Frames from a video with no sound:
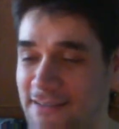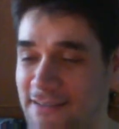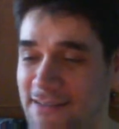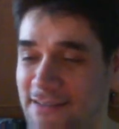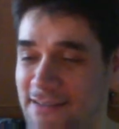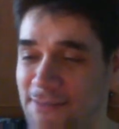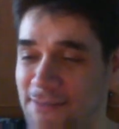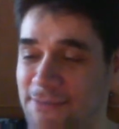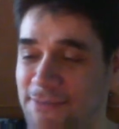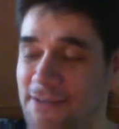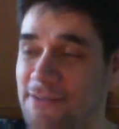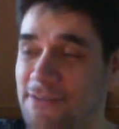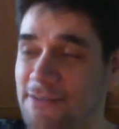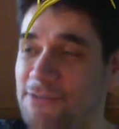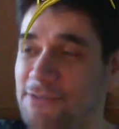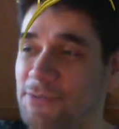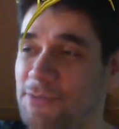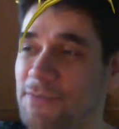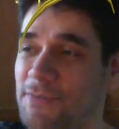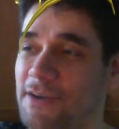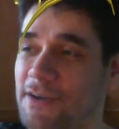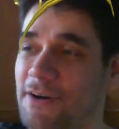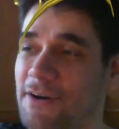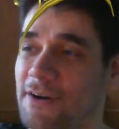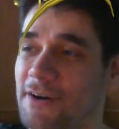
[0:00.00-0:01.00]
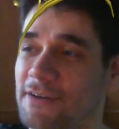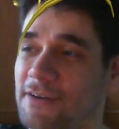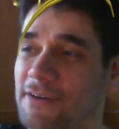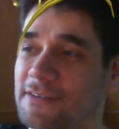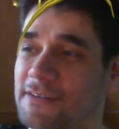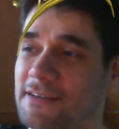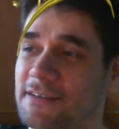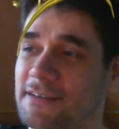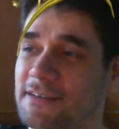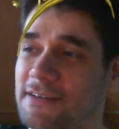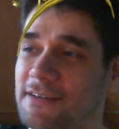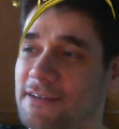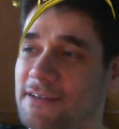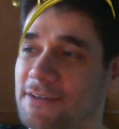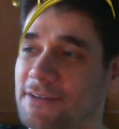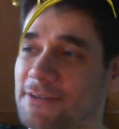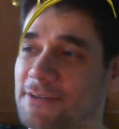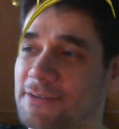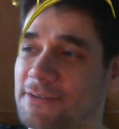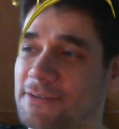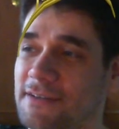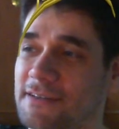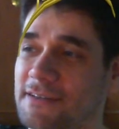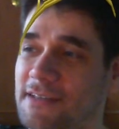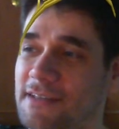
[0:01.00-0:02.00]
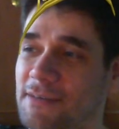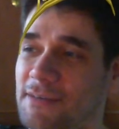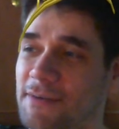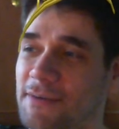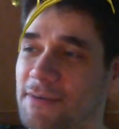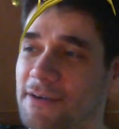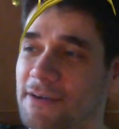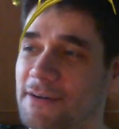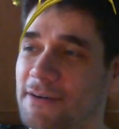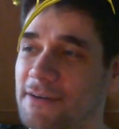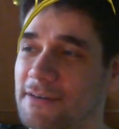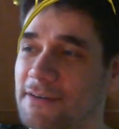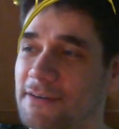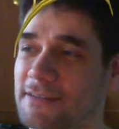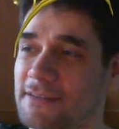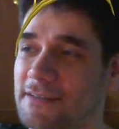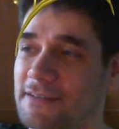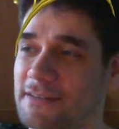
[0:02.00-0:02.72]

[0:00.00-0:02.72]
themselves to be gods and heroes and demigods